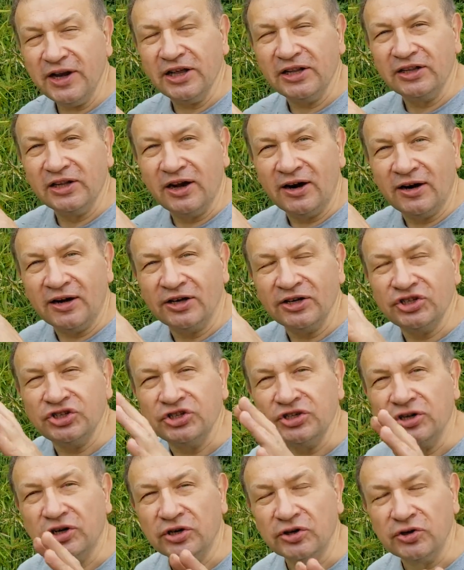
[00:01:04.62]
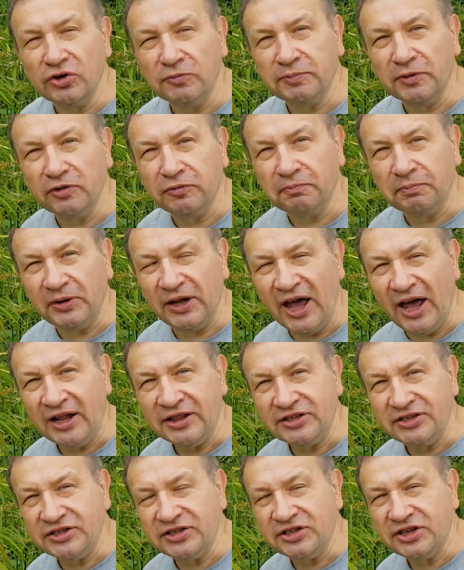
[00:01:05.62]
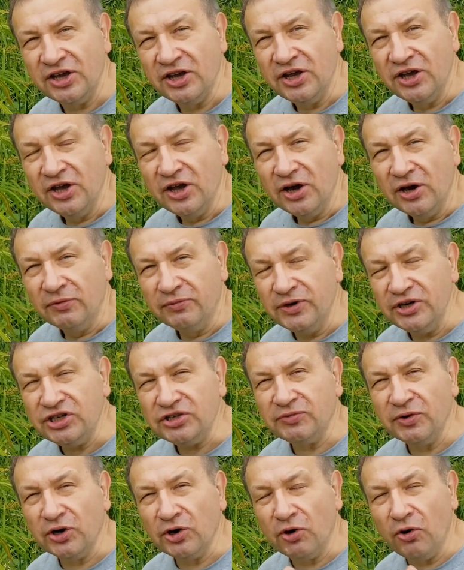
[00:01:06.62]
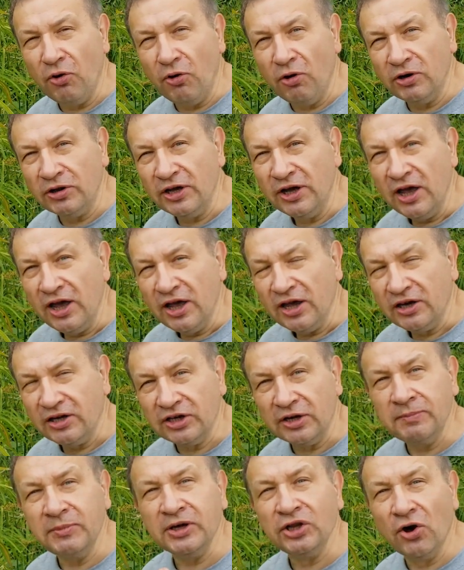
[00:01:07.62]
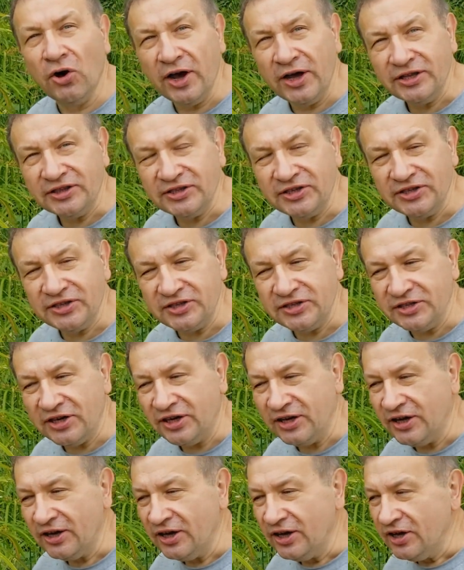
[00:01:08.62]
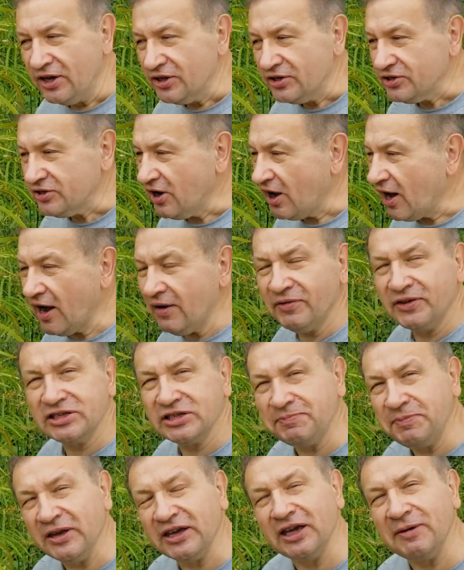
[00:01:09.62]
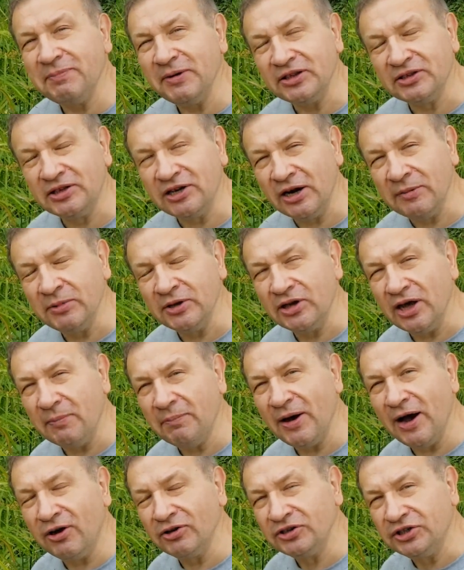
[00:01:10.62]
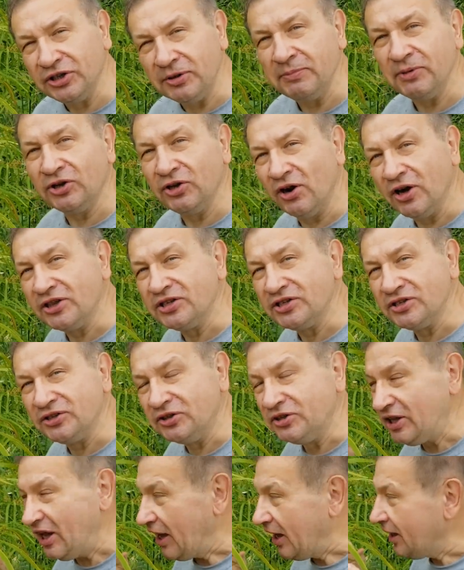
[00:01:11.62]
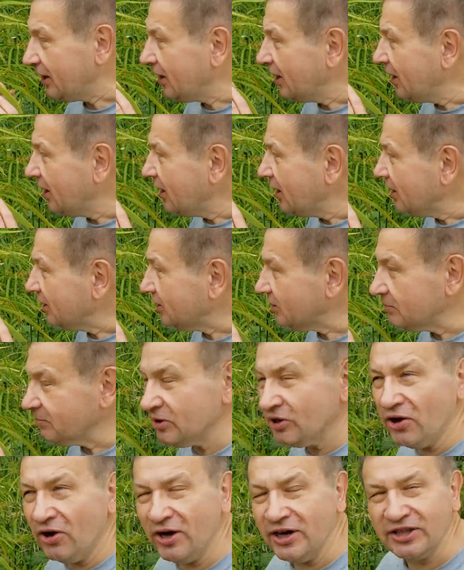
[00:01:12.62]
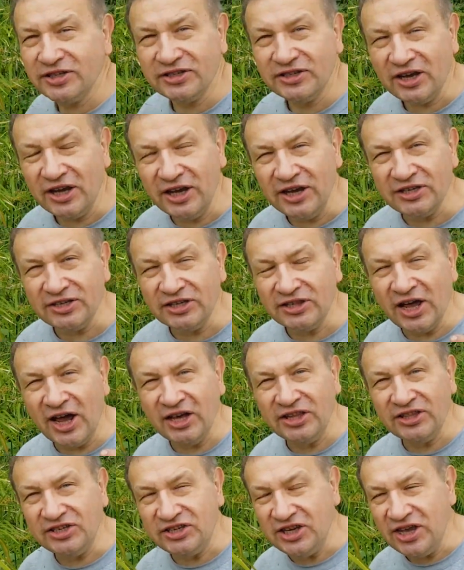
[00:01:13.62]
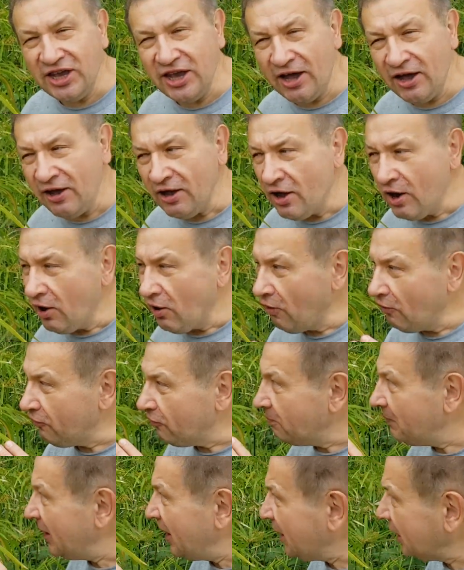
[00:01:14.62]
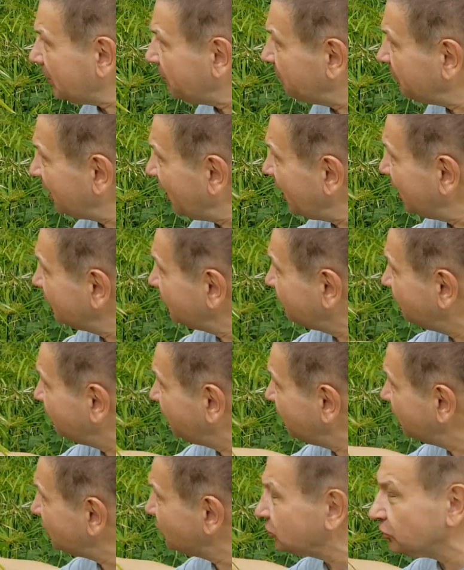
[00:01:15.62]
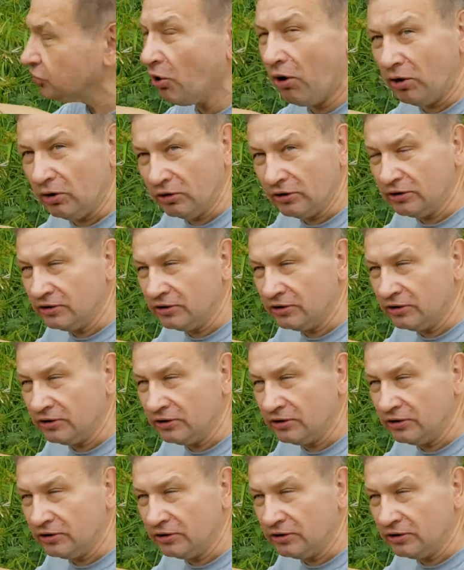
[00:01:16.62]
large group of plants which we call graminoids. So I will speak a bit about graminoids today. Graminoids is an idea of make plant very tall,